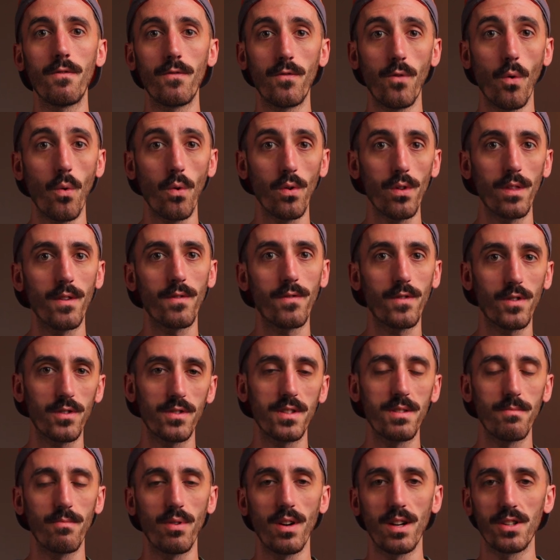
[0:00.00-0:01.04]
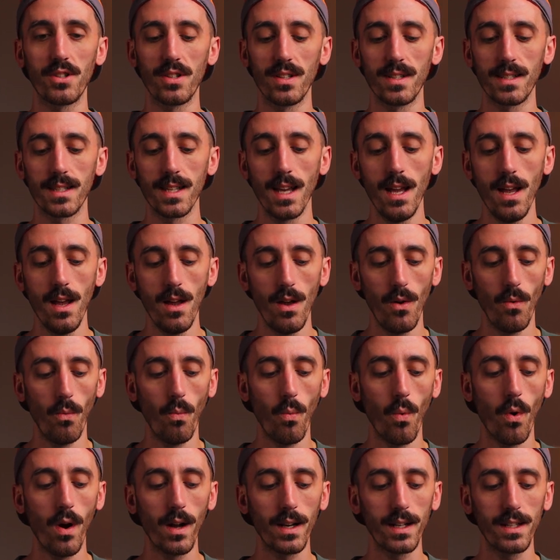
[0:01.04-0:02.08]
for the first impressions,
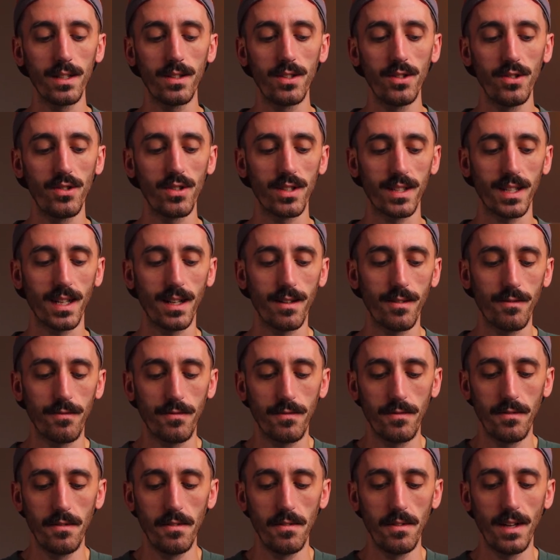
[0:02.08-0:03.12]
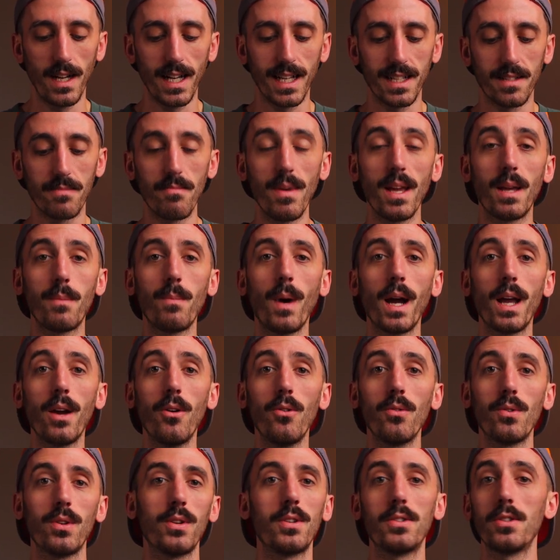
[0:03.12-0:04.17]
wanted to just kind of, I guess, make my
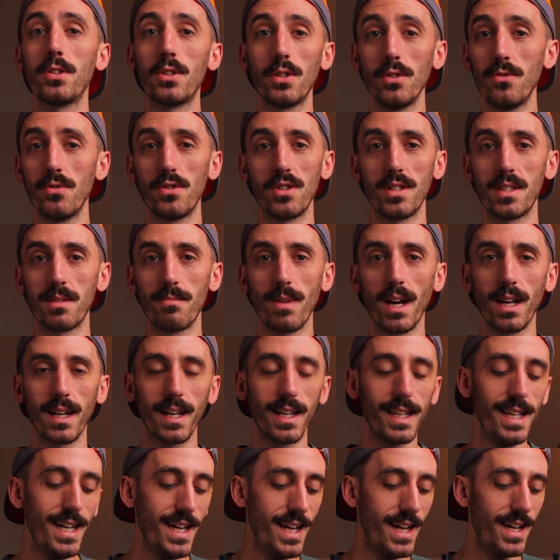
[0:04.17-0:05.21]
own conclusions about it.